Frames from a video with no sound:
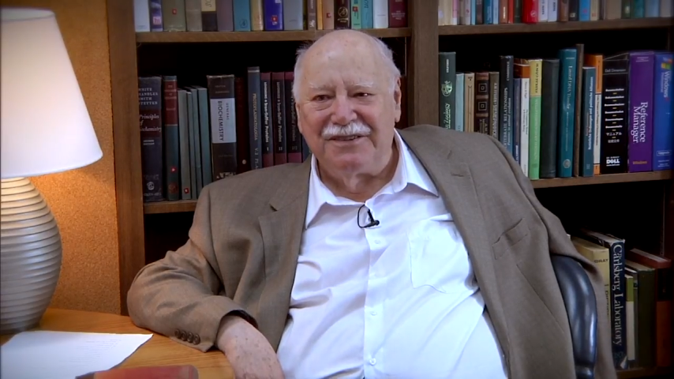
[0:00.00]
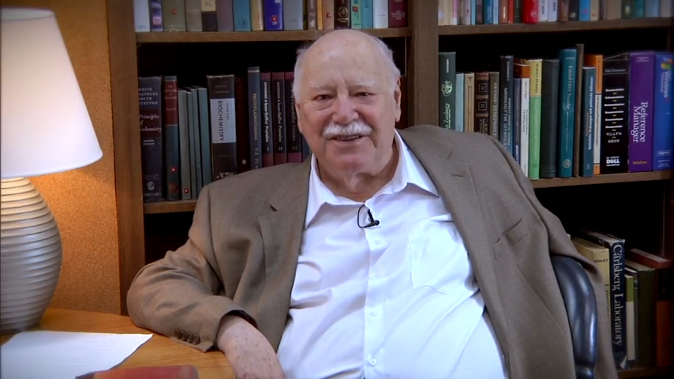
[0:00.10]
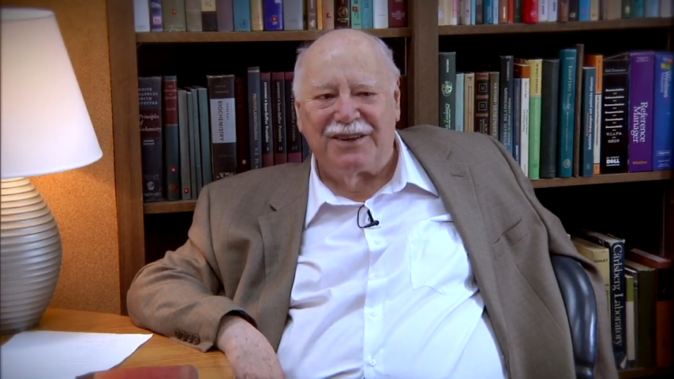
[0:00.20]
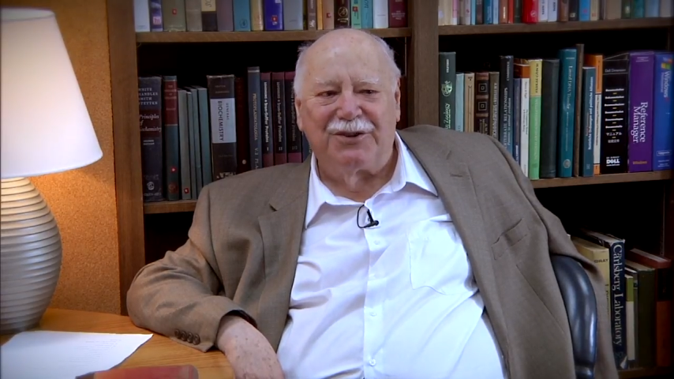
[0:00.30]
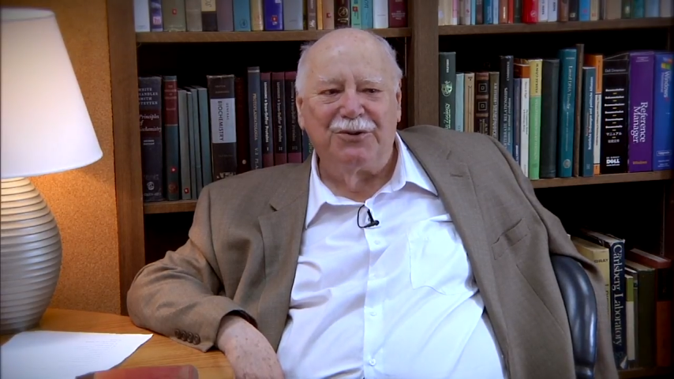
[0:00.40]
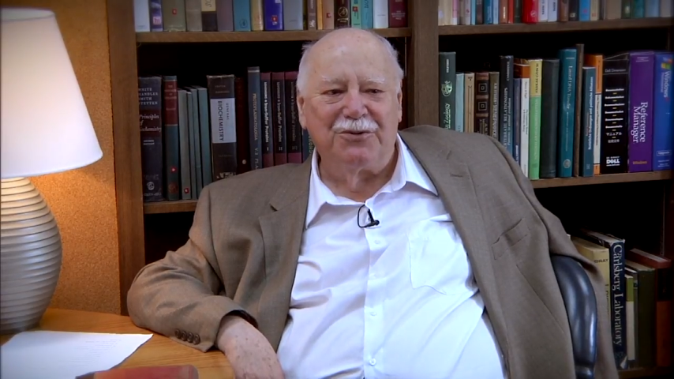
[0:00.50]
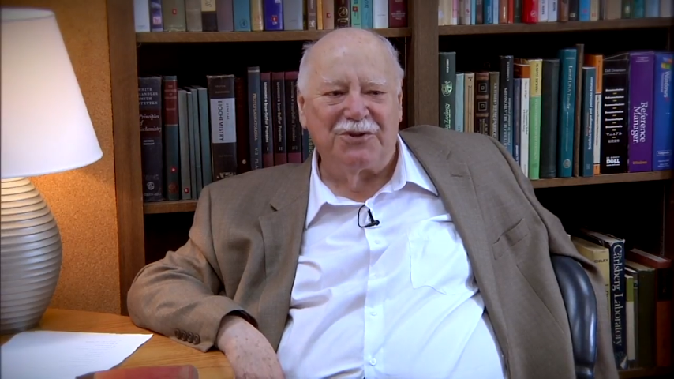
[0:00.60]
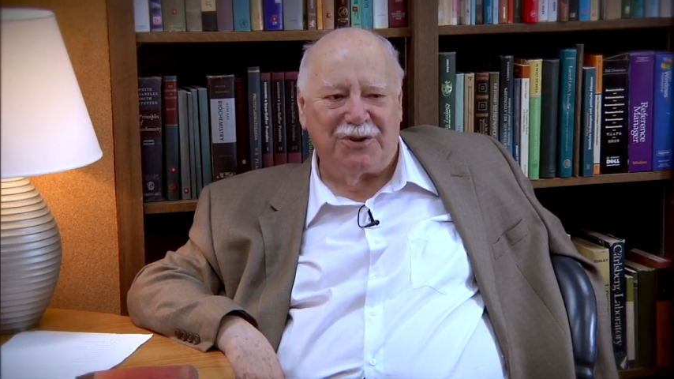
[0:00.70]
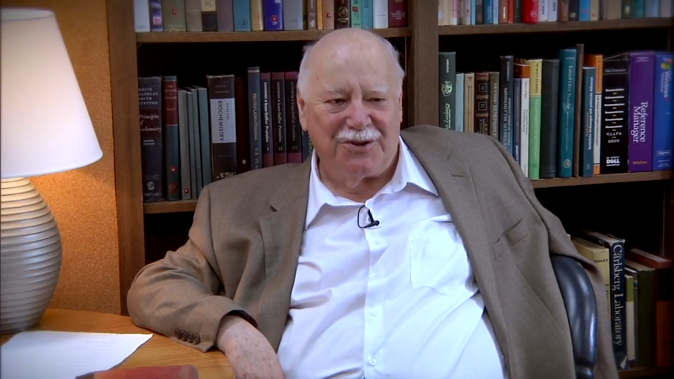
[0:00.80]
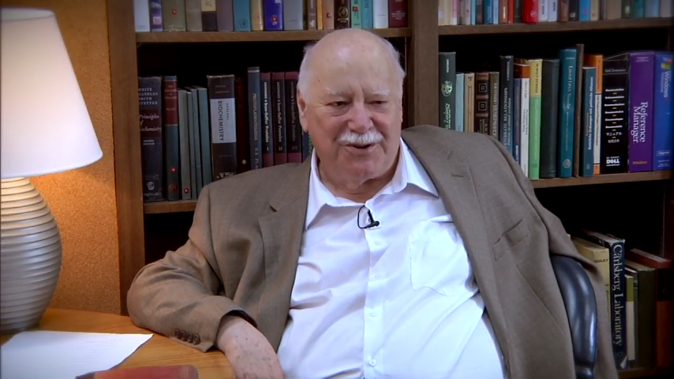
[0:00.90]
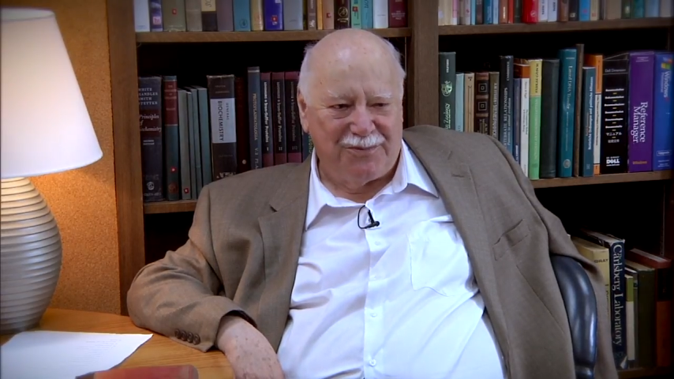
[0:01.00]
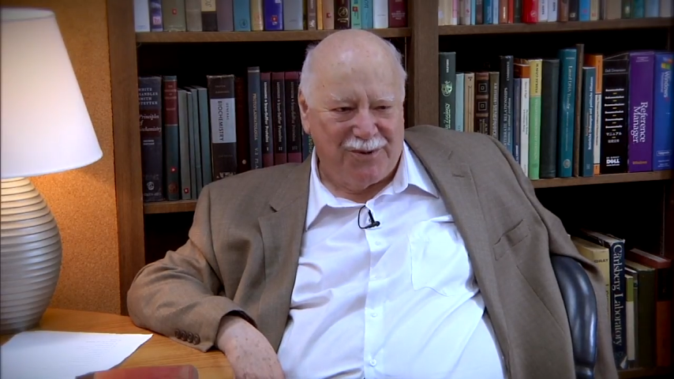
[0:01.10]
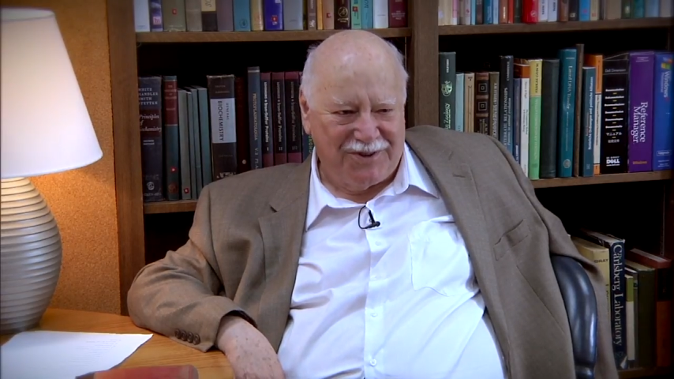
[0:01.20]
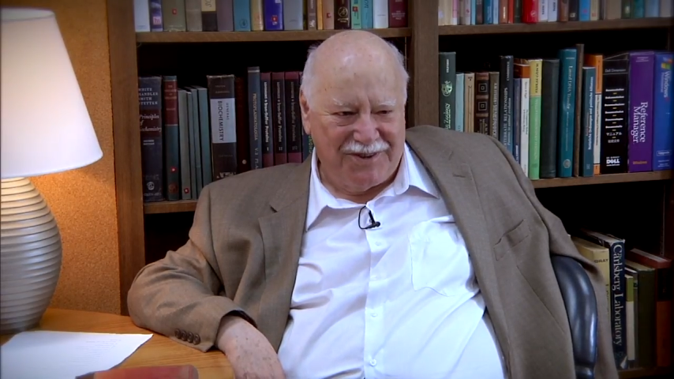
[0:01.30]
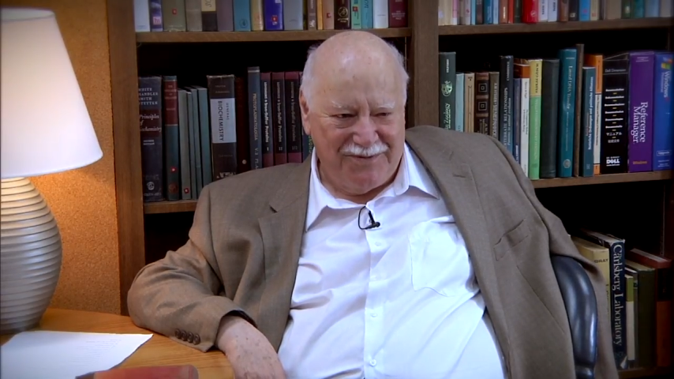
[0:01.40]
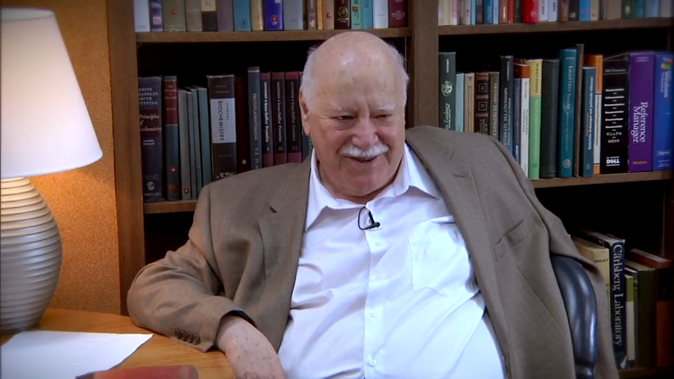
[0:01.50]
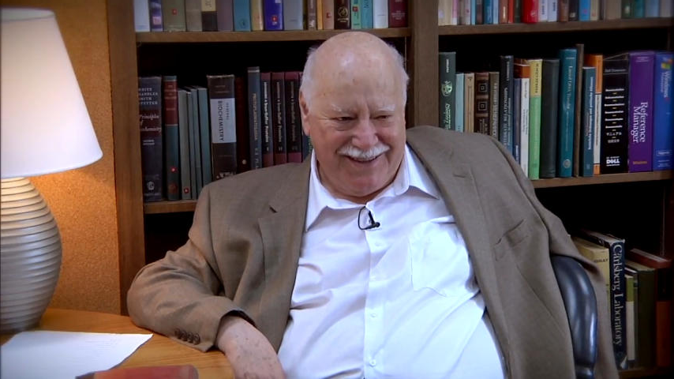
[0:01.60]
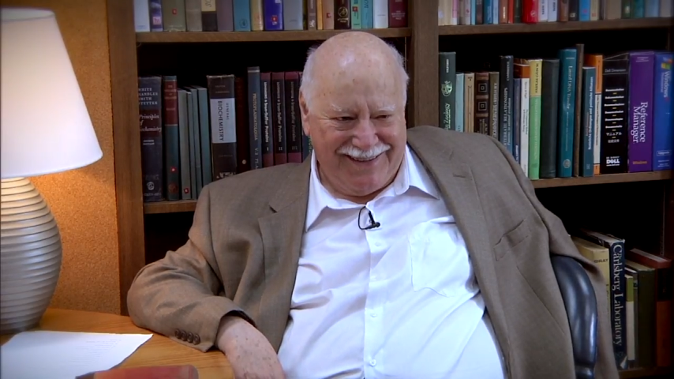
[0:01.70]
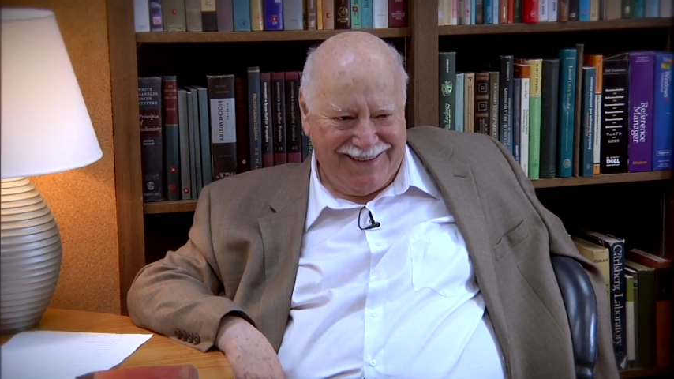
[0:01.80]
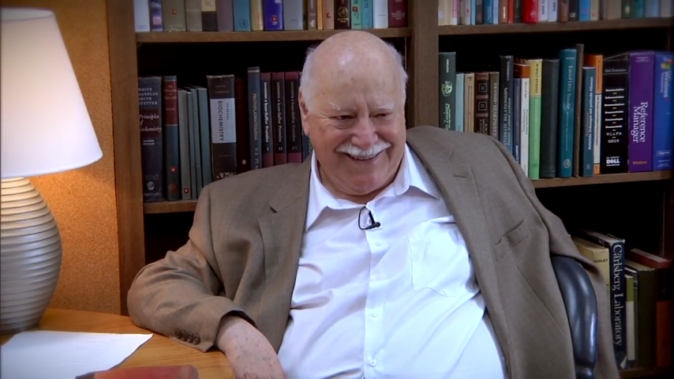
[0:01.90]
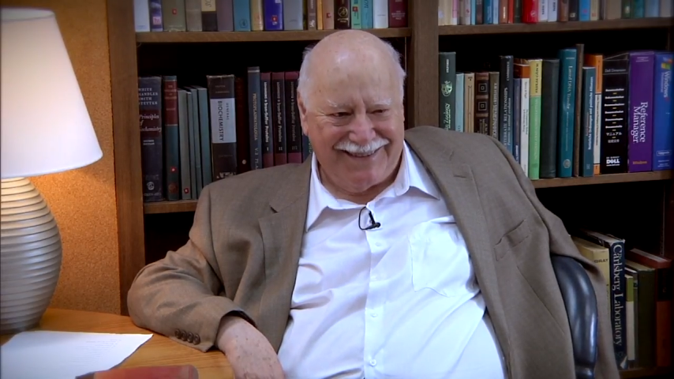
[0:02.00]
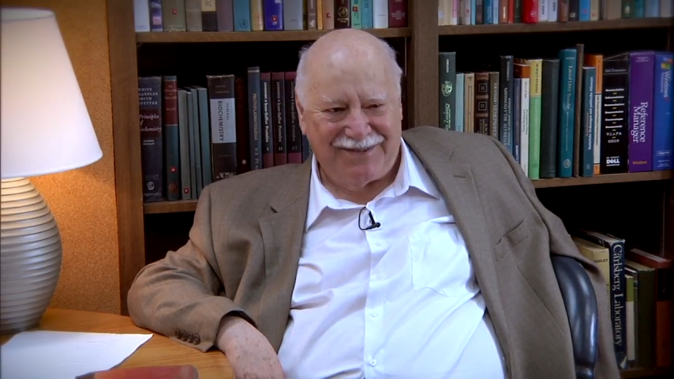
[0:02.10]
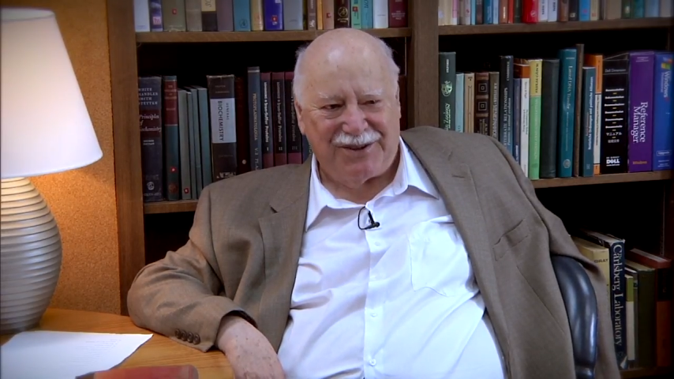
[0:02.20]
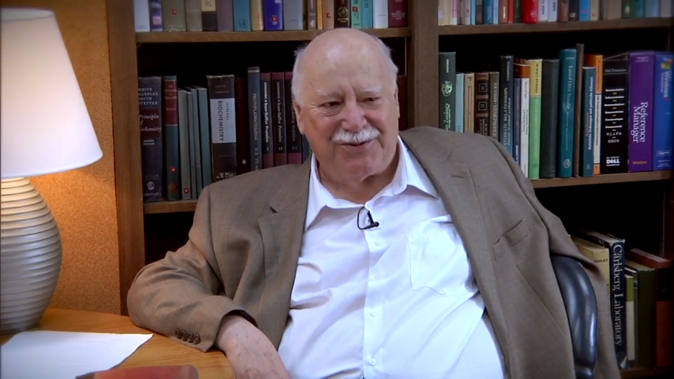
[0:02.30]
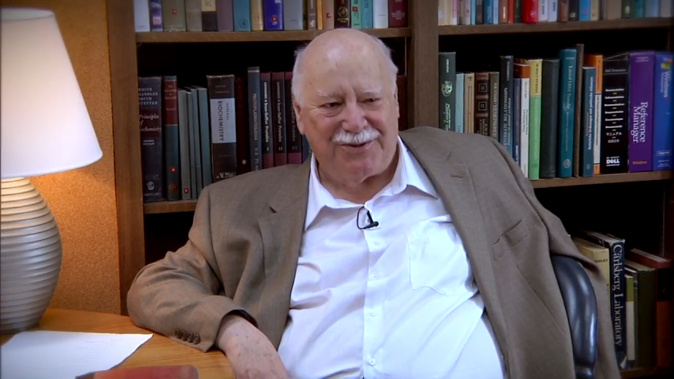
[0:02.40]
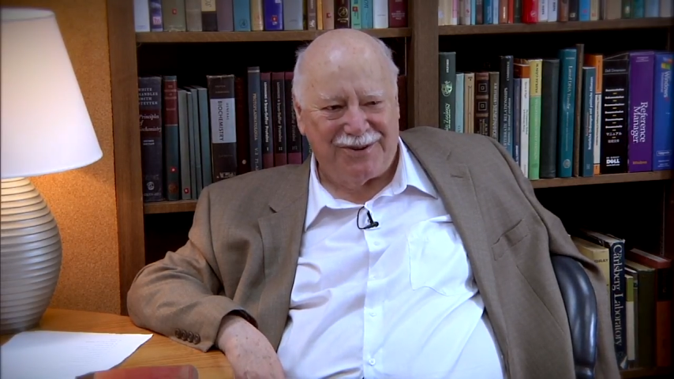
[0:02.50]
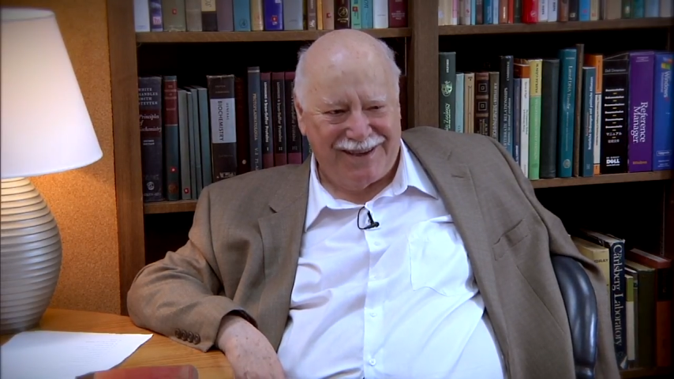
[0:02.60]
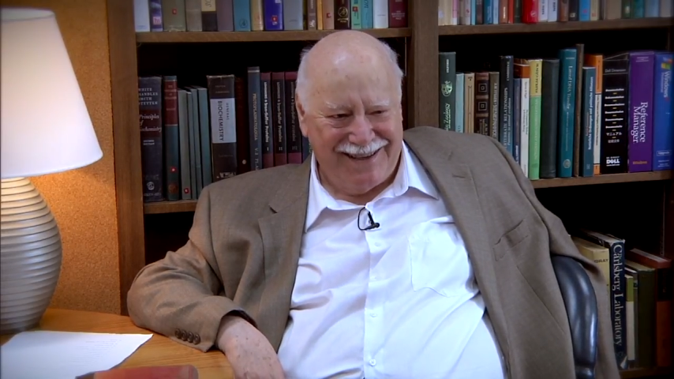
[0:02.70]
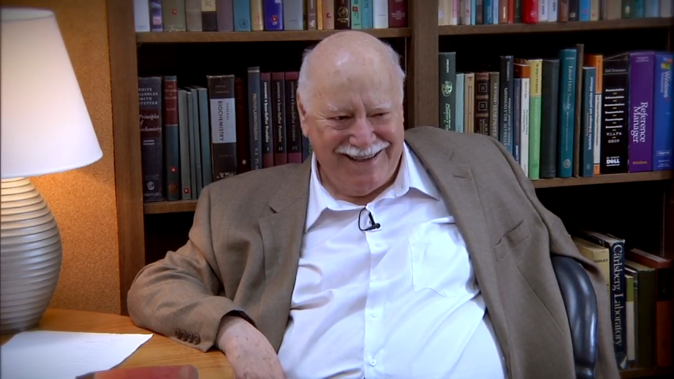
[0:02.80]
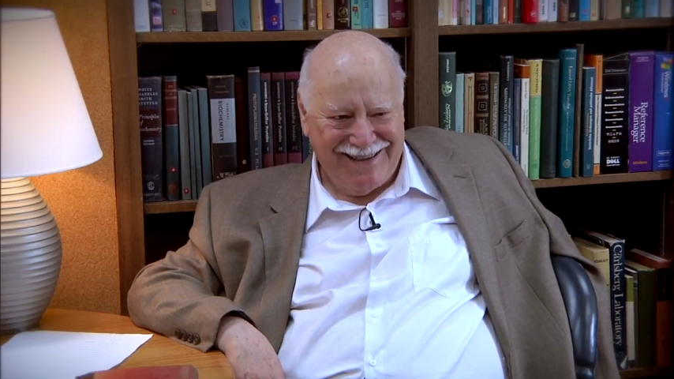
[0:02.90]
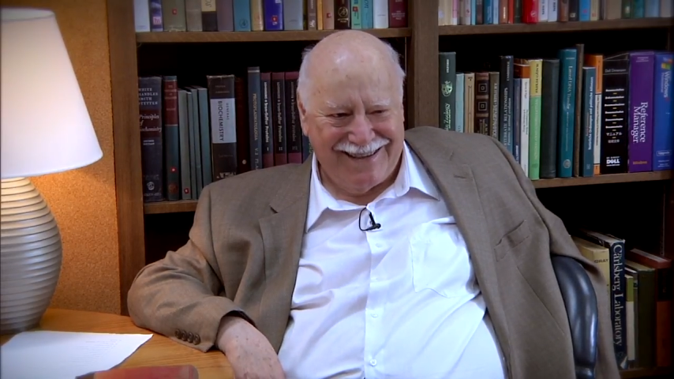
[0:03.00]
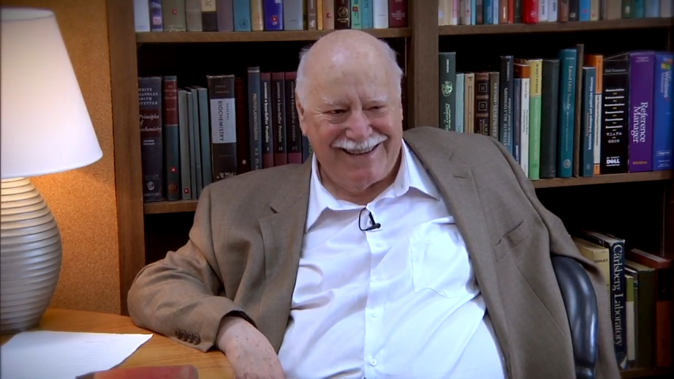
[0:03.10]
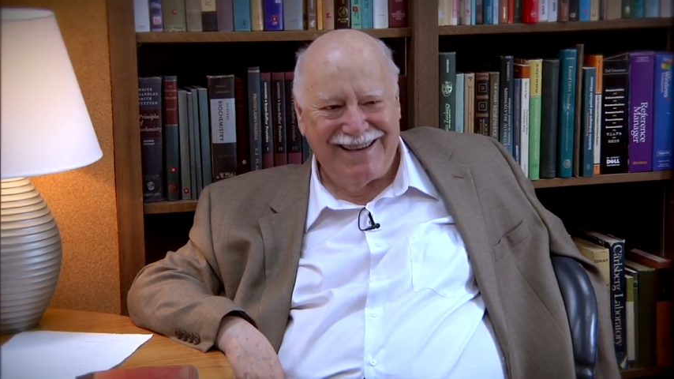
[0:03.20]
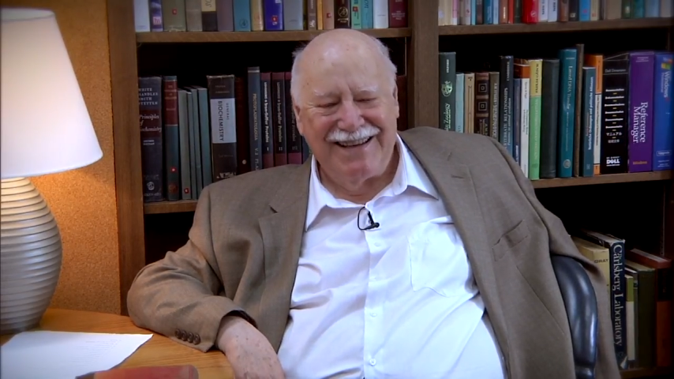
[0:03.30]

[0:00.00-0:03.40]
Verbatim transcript: not use all the possibilities which were here.